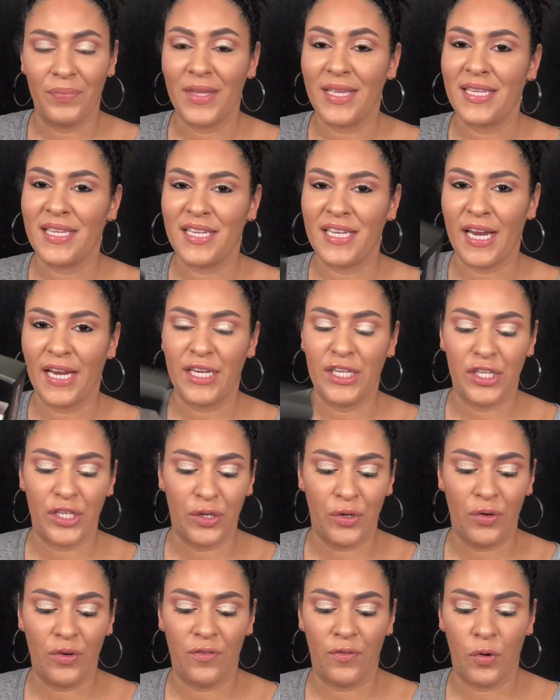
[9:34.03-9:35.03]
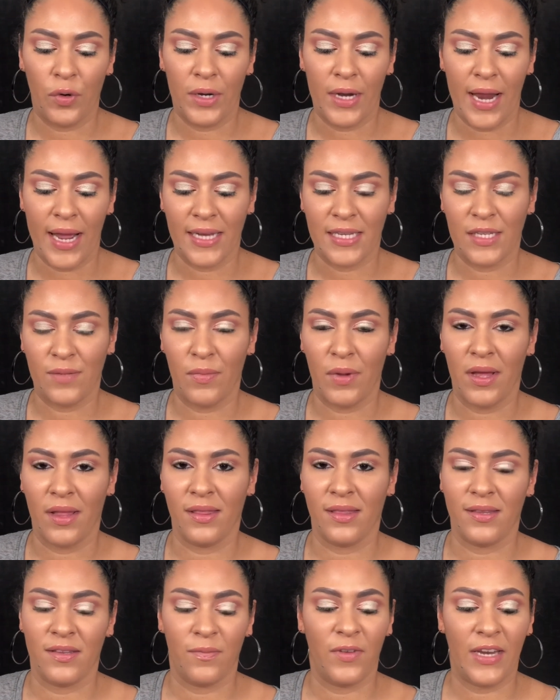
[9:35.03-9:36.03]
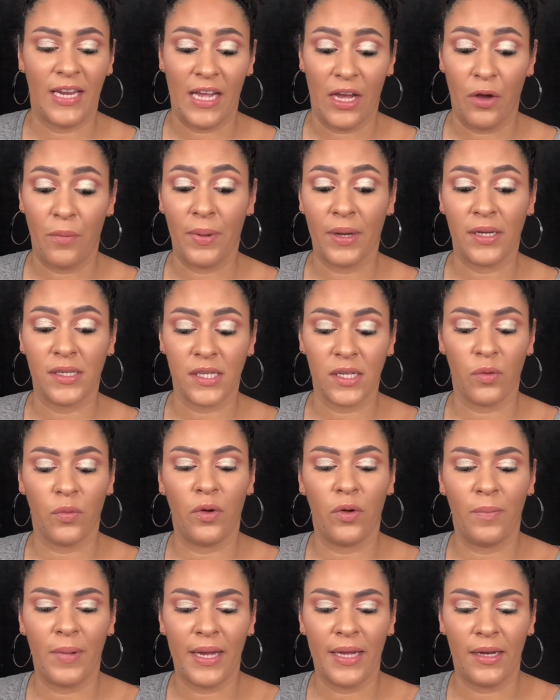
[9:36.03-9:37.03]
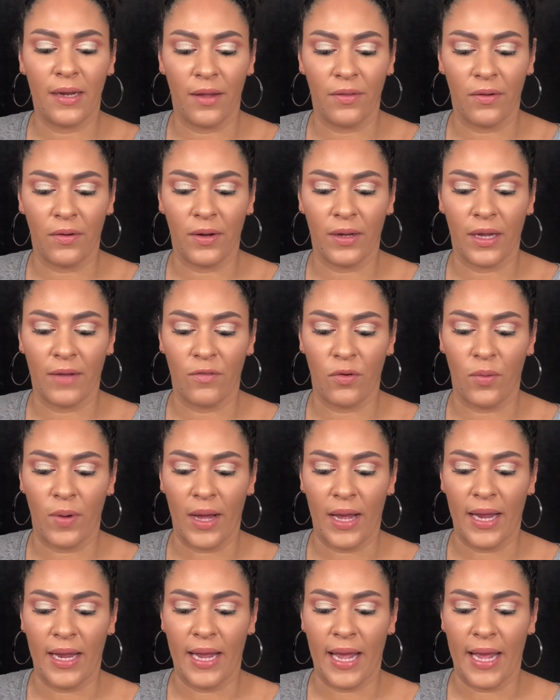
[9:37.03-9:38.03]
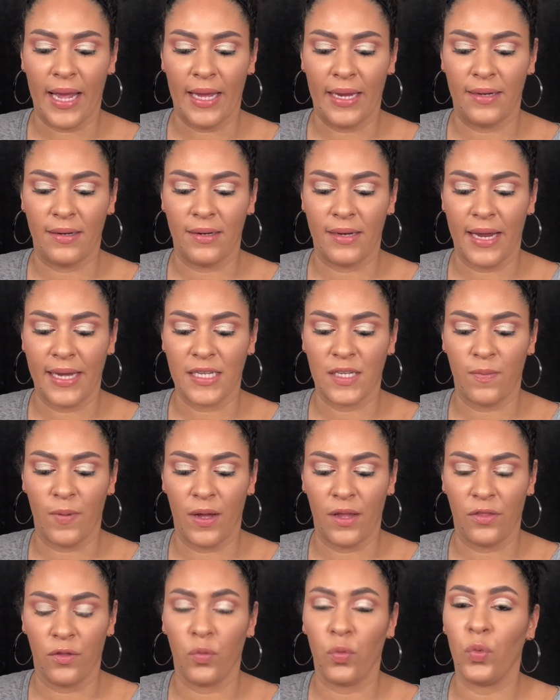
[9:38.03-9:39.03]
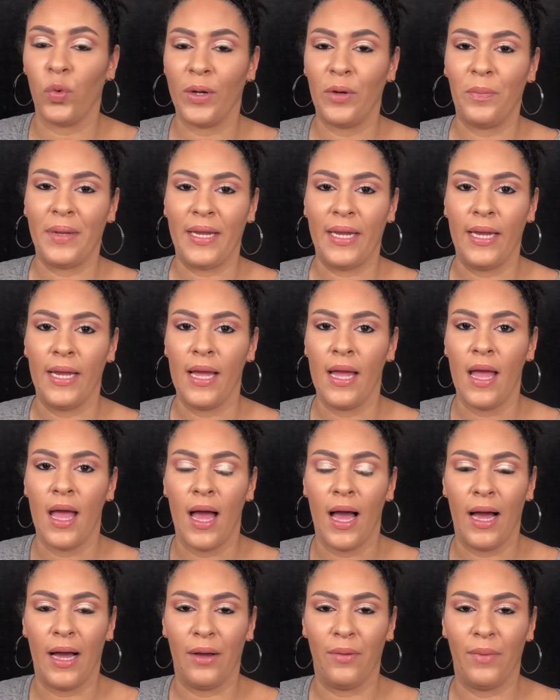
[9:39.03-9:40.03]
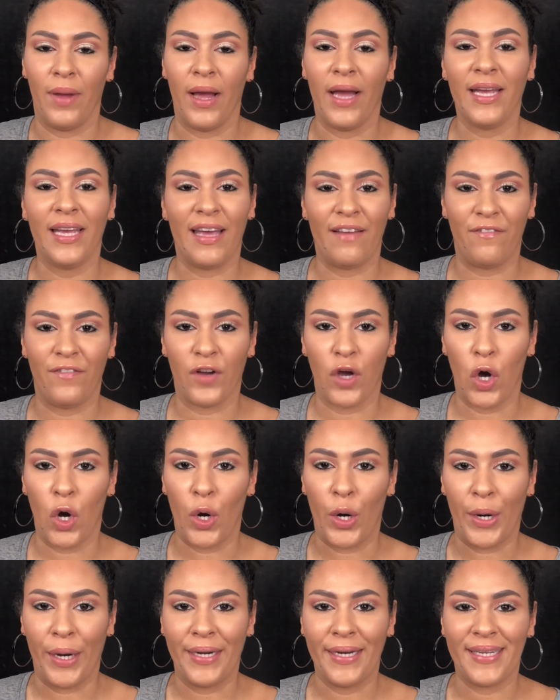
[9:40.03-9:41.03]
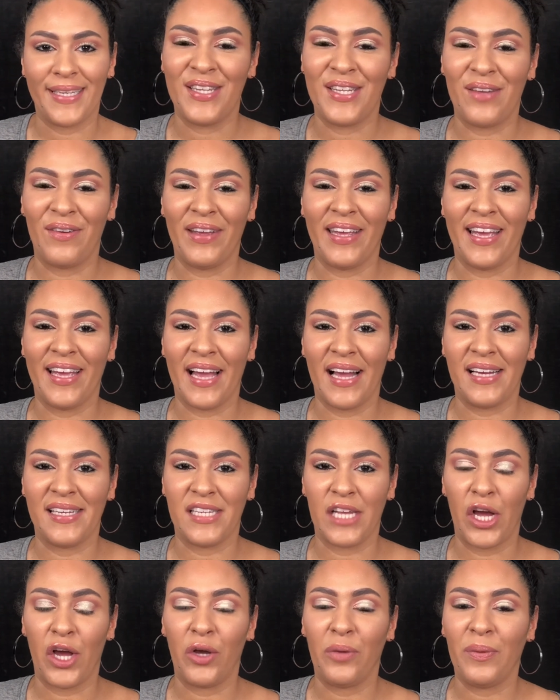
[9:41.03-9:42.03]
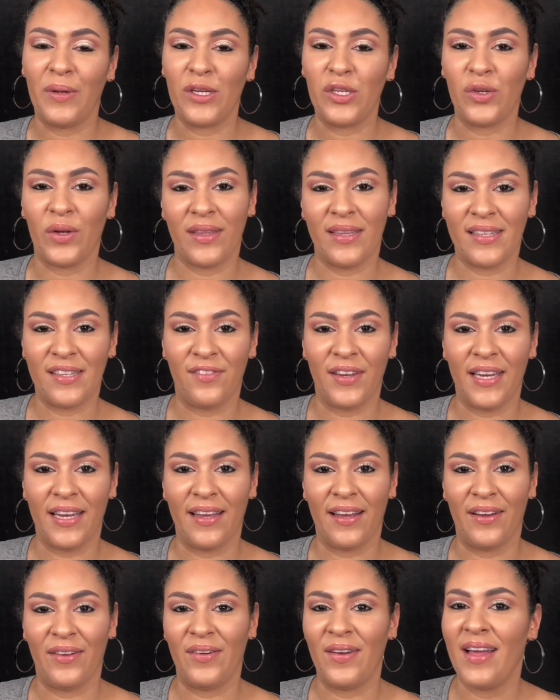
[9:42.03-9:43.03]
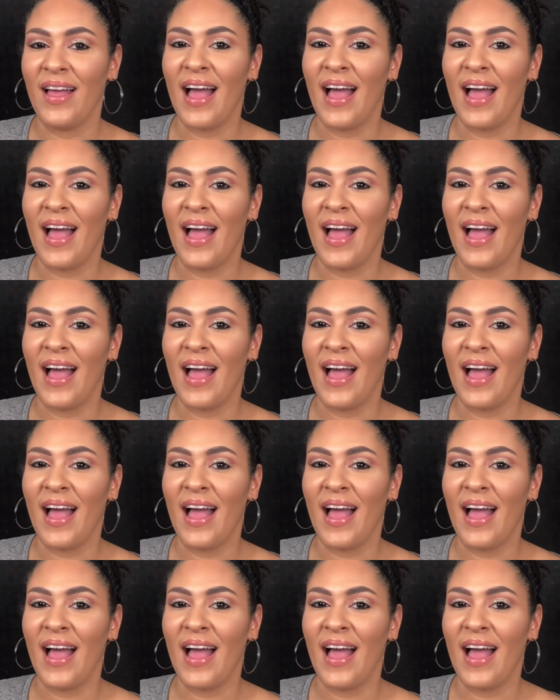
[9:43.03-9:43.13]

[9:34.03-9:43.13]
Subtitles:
stay tuned for next month's video, because there will be another giveaway, and next month will be a gift card. So again guys, I hope you enjoyed this video.